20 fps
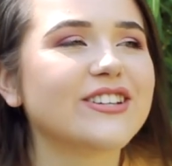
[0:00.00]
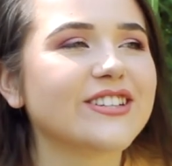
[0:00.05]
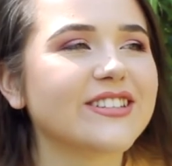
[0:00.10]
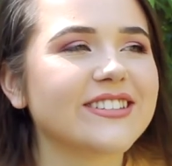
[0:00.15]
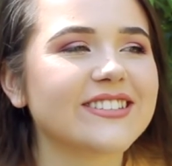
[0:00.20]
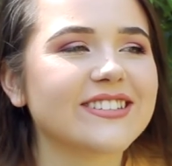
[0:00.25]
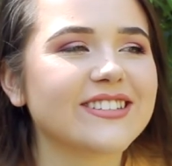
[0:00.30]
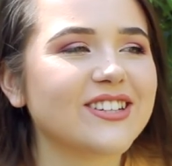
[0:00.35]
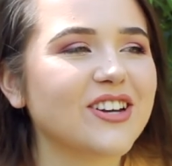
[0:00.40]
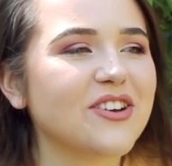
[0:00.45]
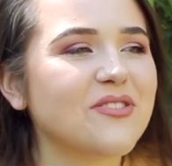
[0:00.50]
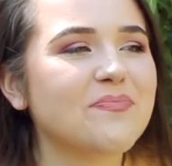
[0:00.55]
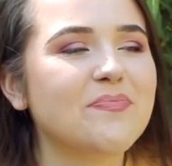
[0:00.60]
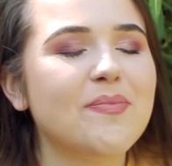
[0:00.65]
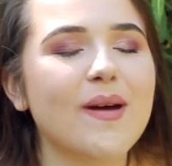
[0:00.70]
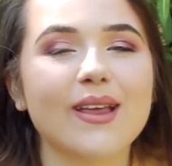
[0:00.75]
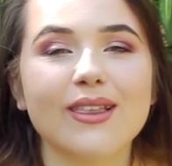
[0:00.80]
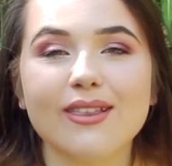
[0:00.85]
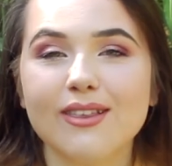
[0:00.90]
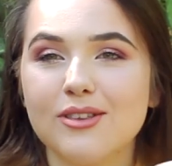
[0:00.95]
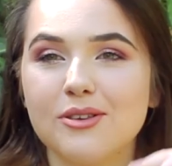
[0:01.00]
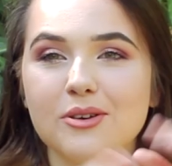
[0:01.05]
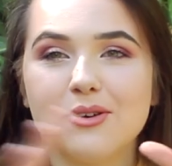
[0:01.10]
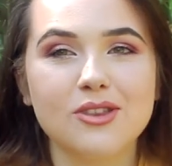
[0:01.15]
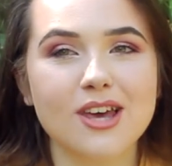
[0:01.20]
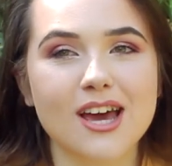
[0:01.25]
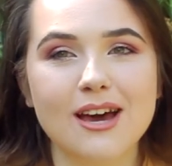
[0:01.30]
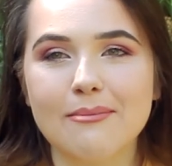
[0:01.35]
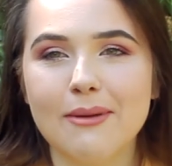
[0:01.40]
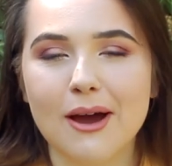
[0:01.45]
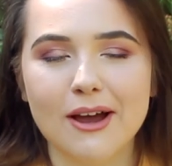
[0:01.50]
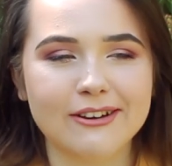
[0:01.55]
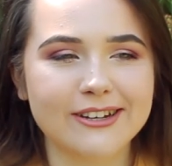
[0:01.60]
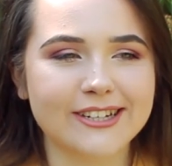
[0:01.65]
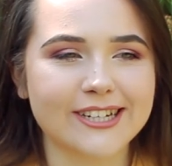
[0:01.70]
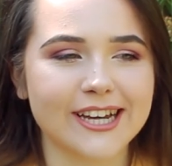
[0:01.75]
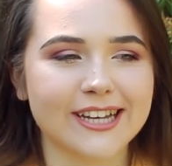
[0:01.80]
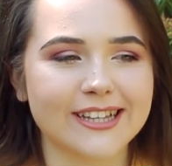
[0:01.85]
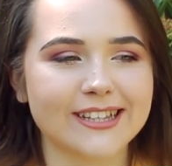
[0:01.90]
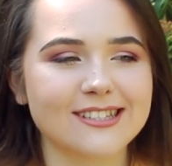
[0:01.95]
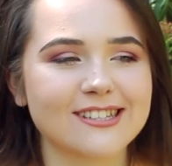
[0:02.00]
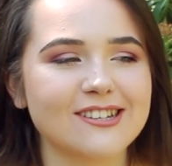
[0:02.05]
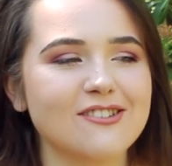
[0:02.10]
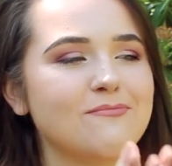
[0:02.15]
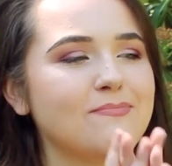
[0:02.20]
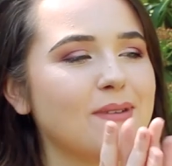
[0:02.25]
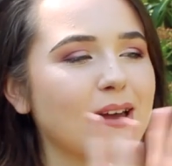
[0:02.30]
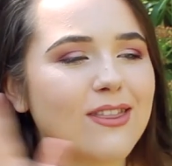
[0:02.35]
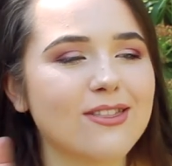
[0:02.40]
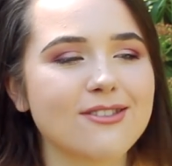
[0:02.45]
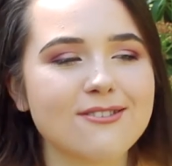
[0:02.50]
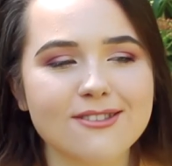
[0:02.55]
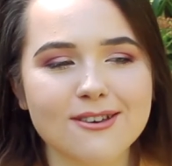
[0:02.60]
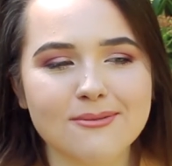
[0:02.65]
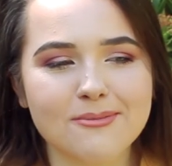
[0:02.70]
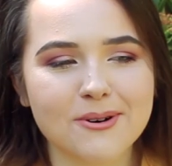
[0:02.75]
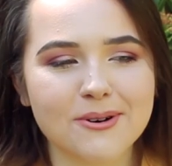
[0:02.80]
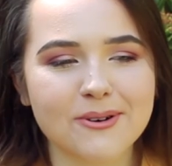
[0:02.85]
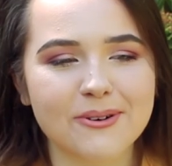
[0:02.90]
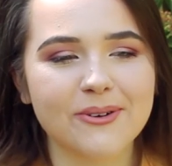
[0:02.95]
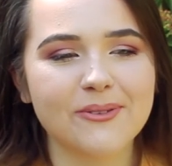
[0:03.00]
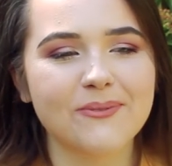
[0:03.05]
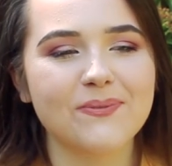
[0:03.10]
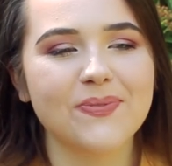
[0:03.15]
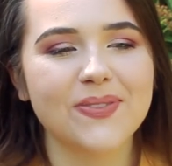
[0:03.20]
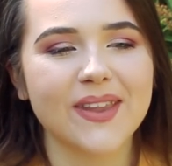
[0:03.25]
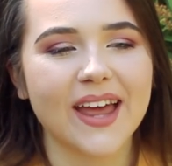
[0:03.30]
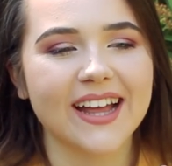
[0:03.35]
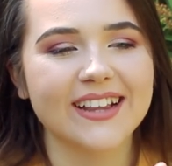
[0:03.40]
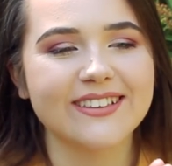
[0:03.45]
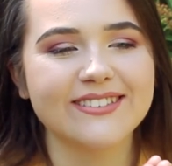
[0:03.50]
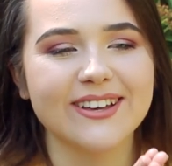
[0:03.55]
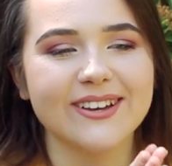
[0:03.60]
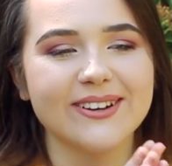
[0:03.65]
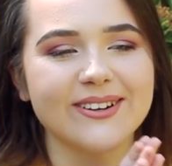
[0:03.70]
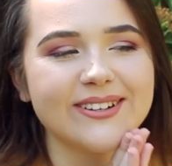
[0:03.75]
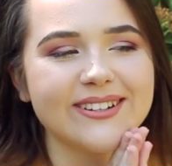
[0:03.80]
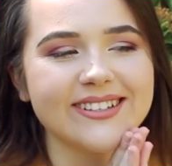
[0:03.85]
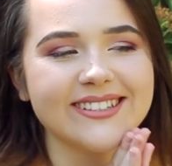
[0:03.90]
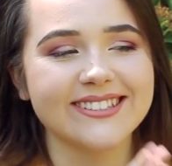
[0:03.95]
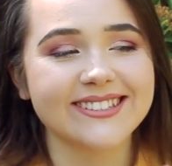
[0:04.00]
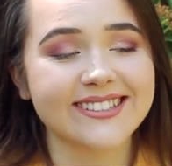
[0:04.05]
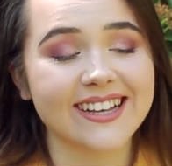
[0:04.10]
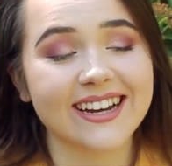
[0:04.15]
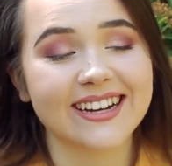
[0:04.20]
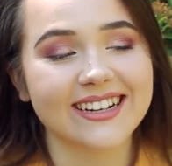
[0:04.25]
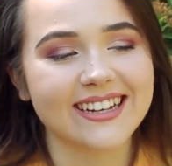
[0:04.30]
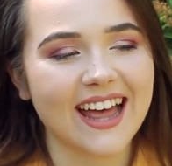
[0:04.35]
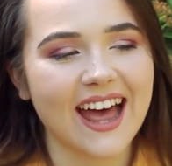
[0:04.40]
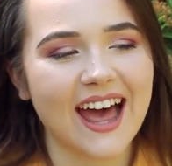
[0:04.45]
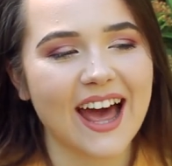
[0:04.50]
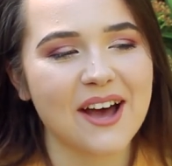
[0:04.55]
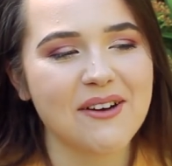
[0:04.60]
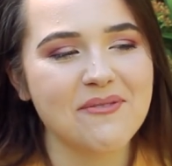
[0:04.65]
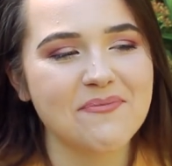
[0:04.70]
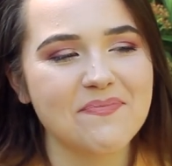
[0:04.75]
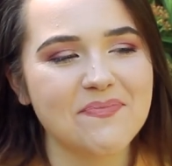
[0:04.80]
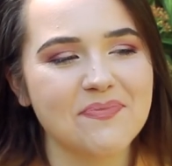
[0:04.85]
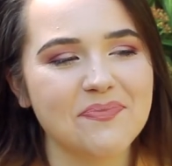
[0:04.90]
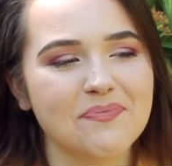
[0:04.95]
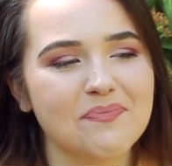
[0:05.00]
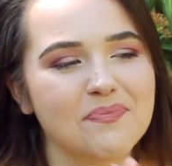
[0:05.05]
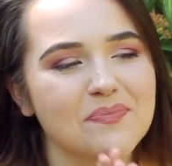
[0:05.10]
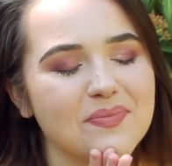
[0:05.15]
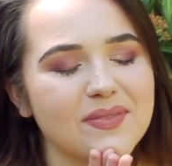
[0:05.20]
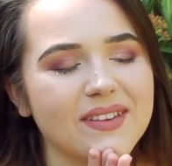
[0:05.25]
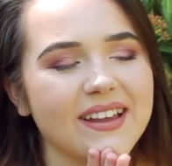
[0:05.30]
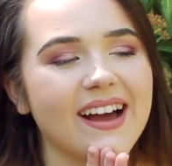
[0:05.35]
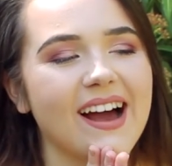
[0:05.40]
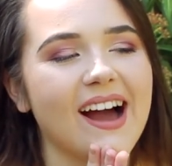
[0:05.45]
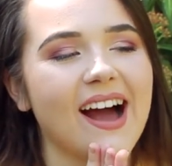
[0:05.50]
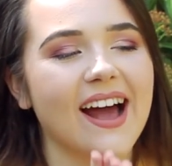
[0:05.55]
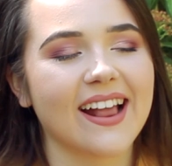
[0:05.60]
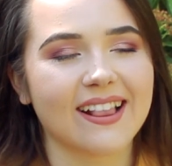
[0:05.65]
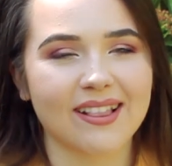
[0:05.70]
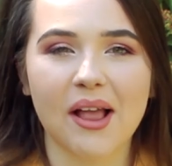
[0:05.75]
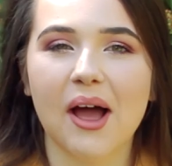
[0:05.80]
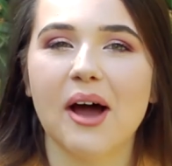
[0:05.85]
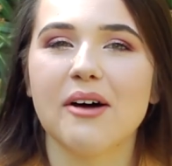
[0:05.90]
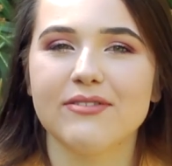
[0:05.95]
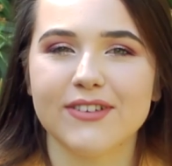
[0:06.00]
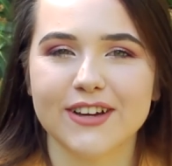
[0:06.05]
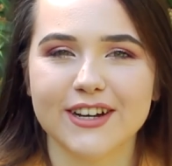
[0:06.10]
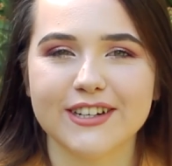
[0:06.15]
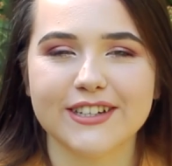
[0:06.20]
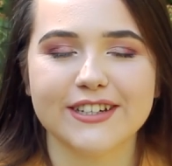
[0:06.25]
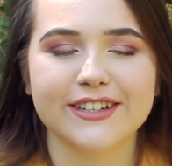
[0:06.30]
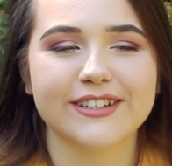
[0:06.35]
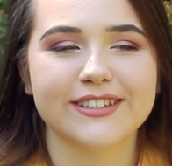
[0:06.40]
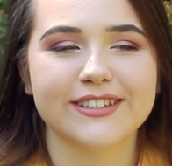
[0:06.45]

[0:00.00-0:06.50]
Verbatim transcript: just, you've been through the emotions, you've been through them all, and so you're just sitting there and laughing to